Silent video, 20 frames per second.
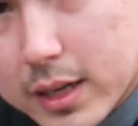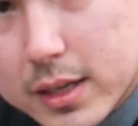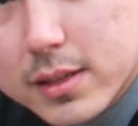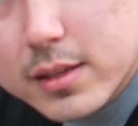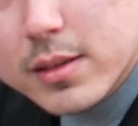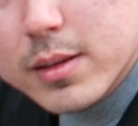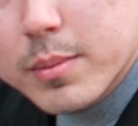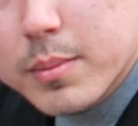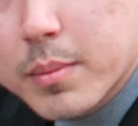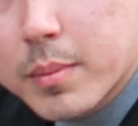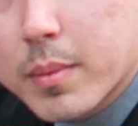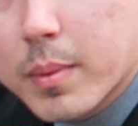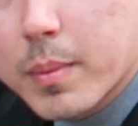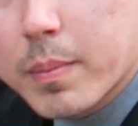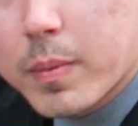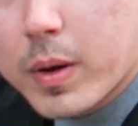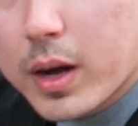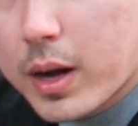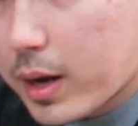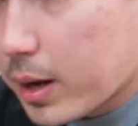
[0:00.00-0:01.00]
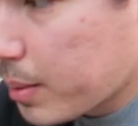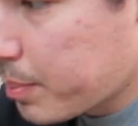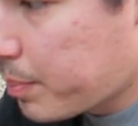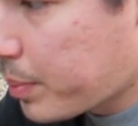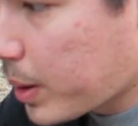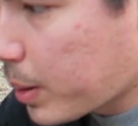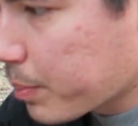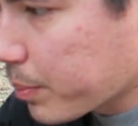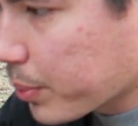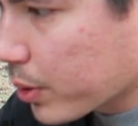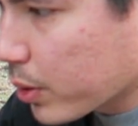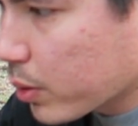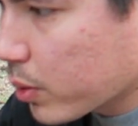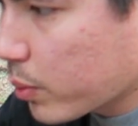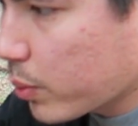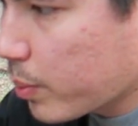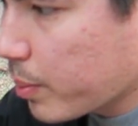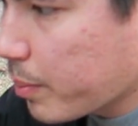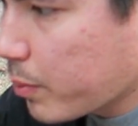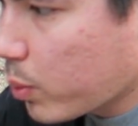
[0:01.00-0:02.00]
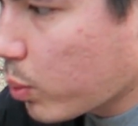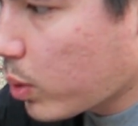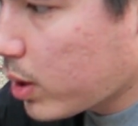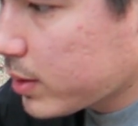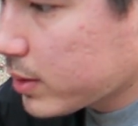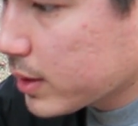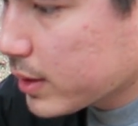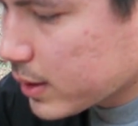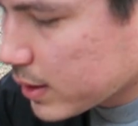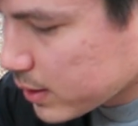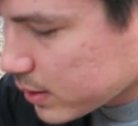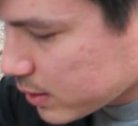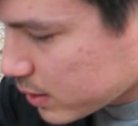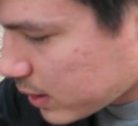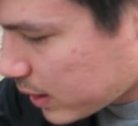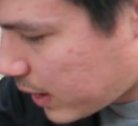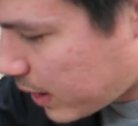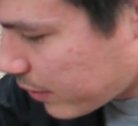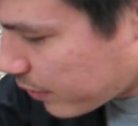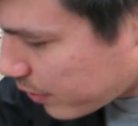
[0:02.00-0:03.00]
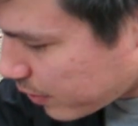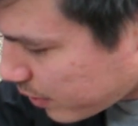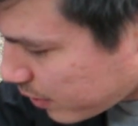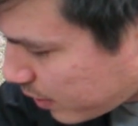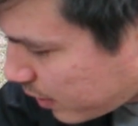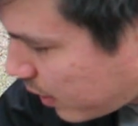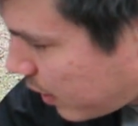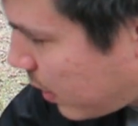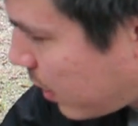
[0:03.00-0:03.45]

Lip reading: custom bumper, welded this together.